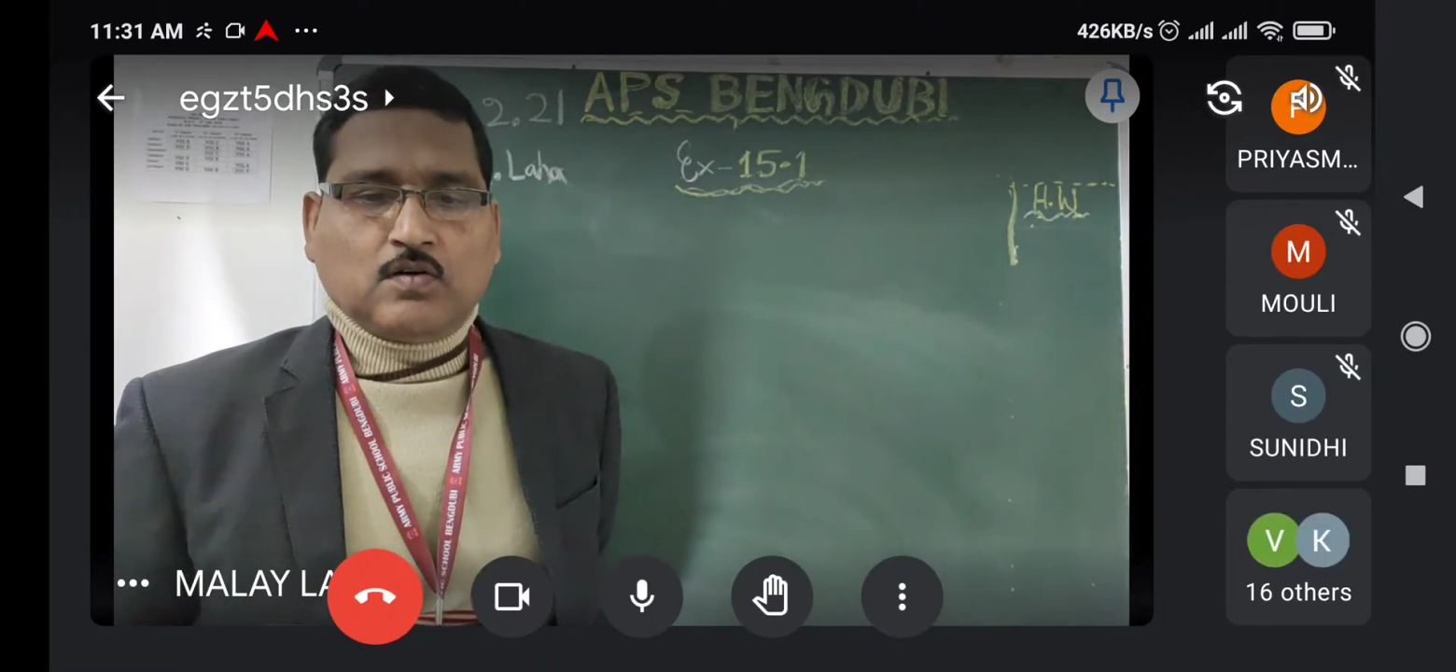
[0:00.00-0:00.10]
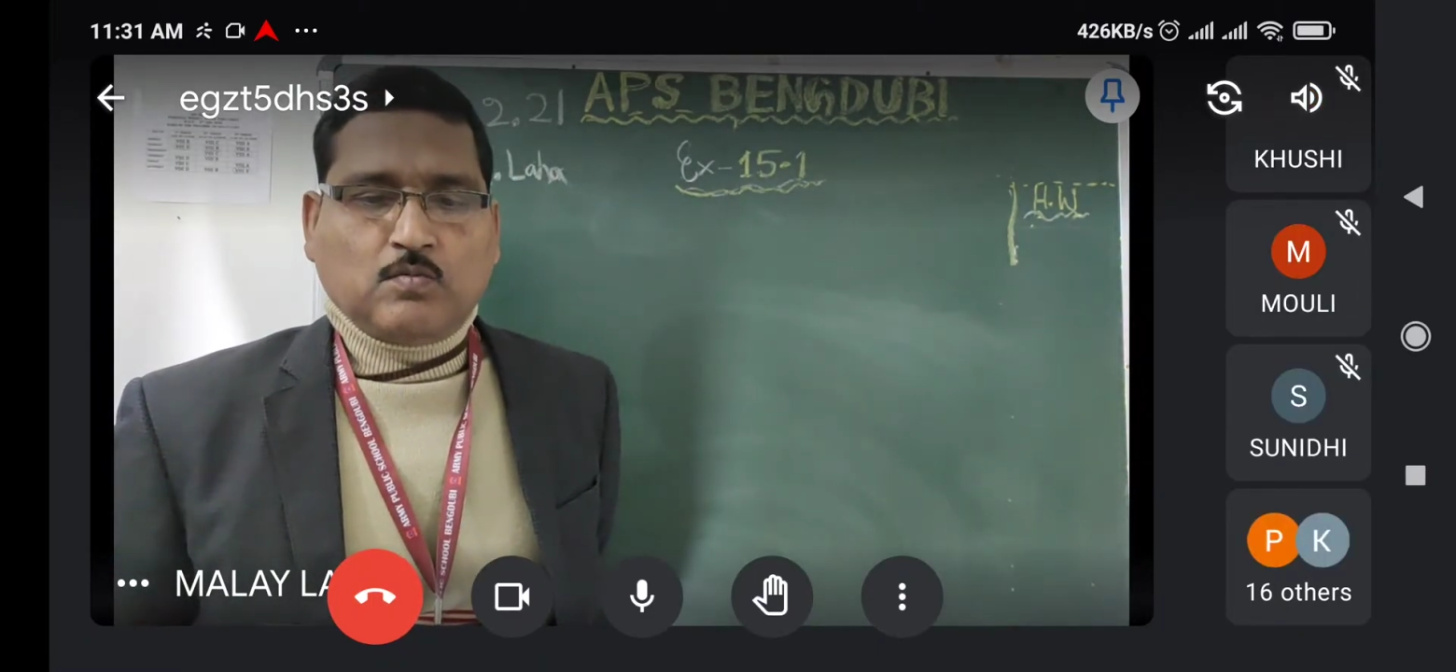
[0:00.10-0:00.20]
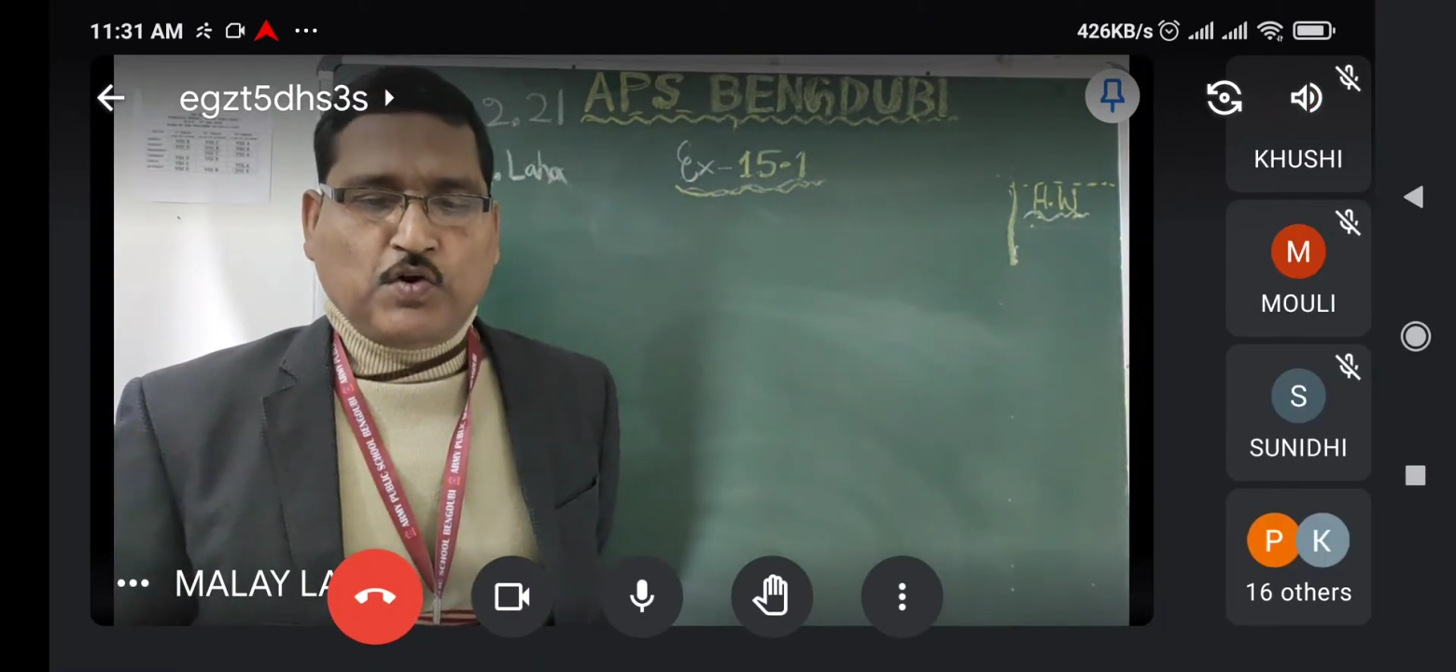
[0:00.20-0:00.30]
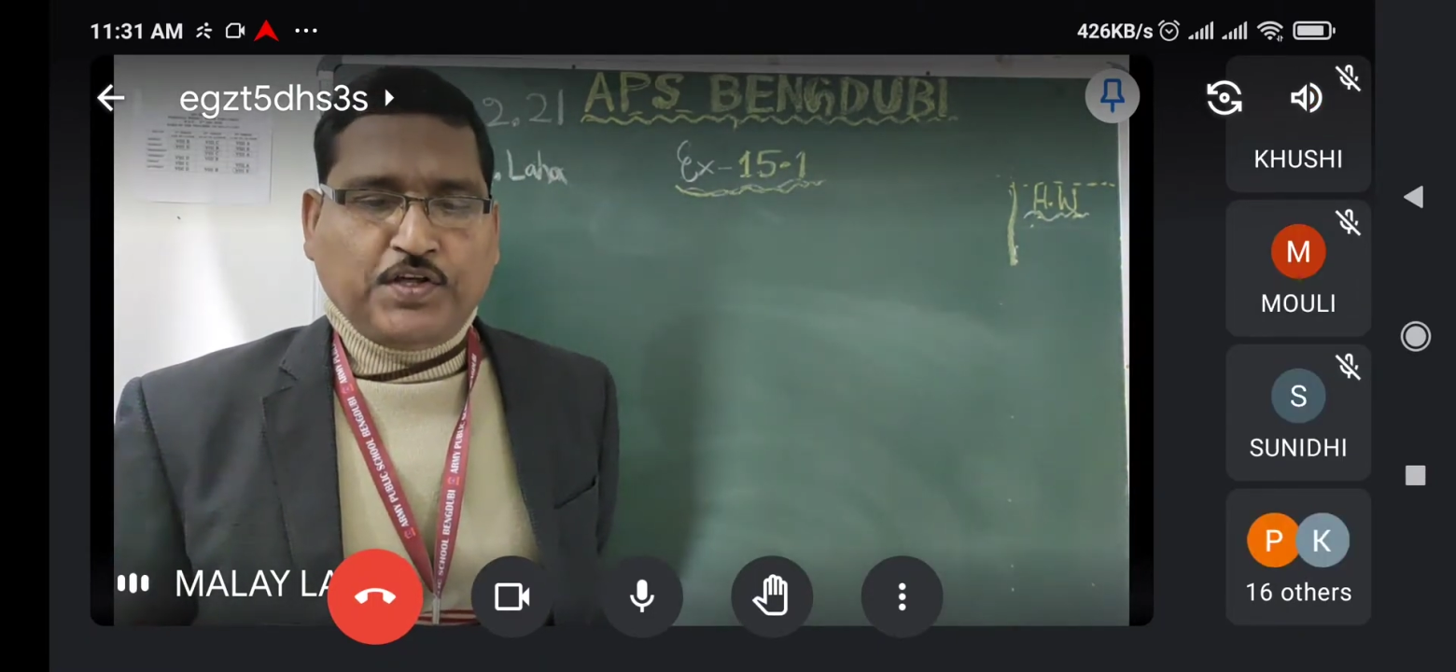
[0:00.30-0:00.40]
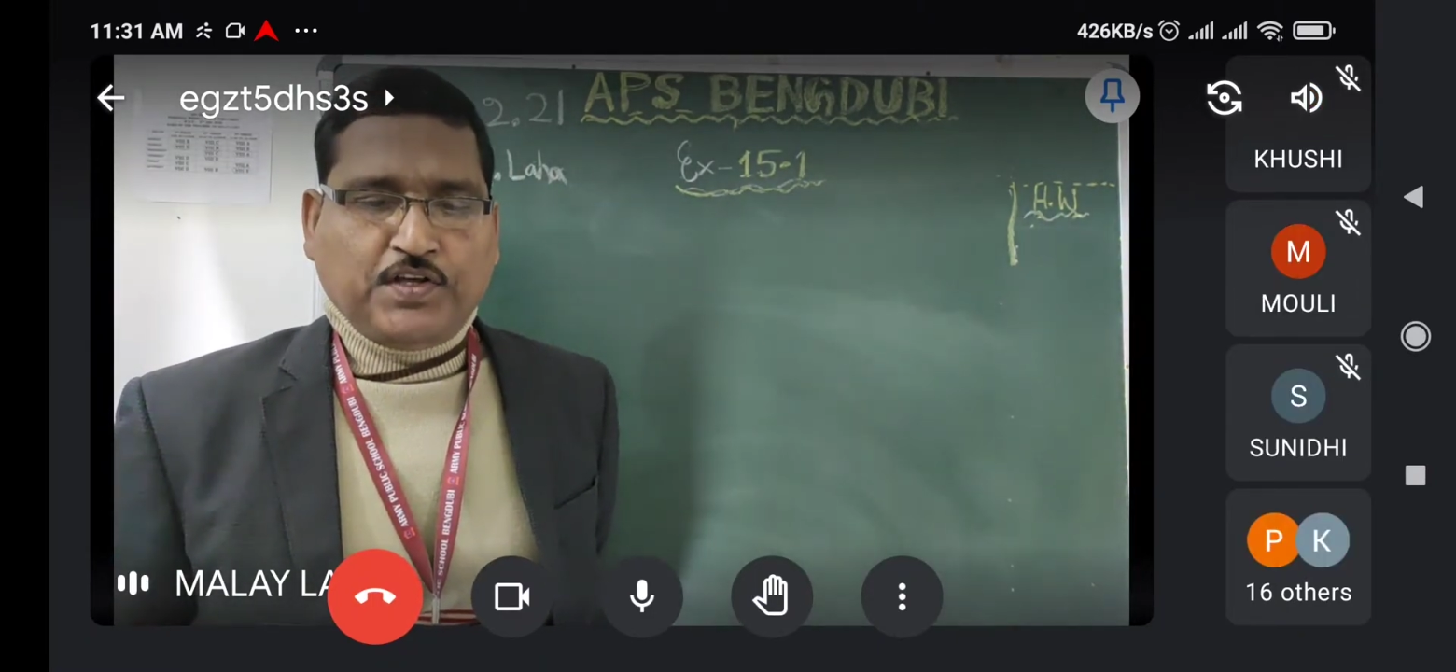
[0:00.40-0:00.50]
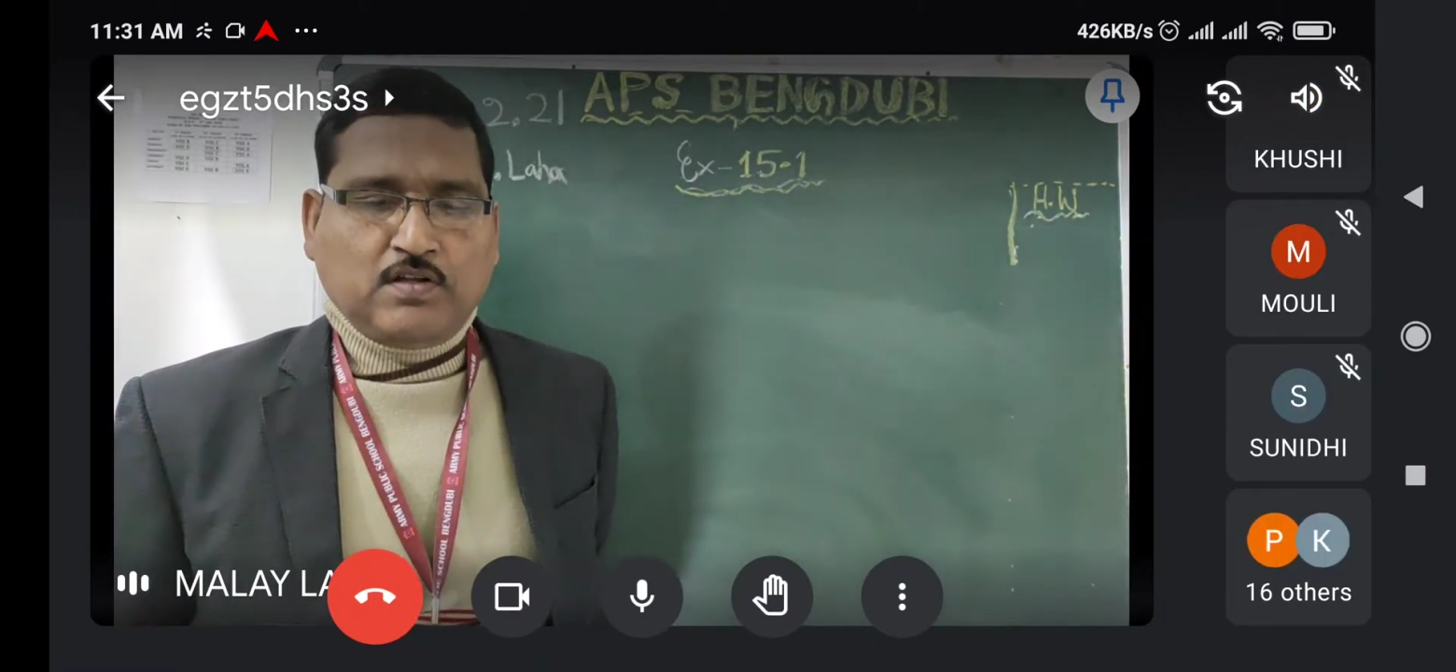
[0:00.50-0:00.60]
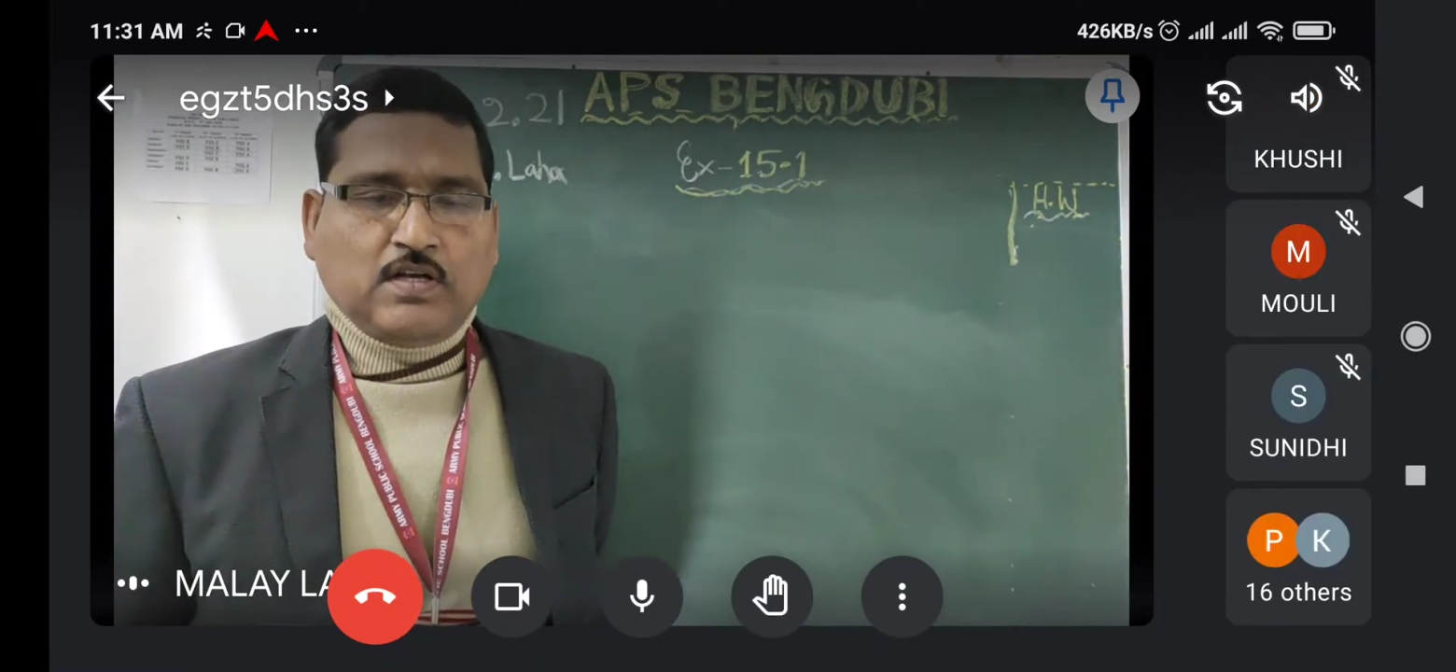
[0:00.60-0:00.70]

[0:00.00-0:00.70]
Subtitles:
Good morning.